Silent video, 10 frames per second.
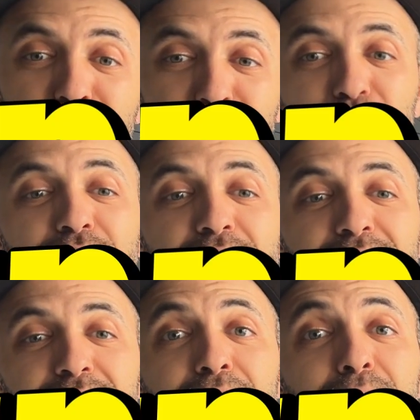
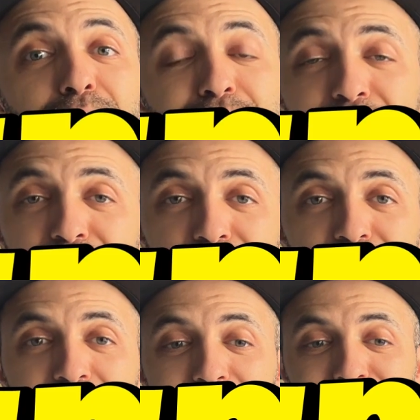30th. Be on the
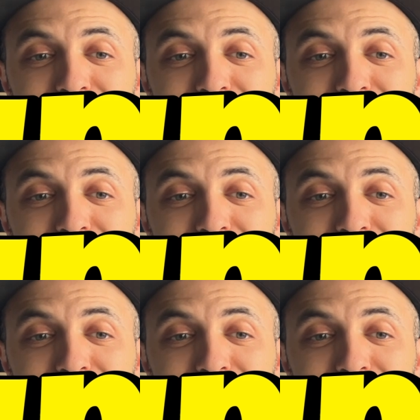lookout.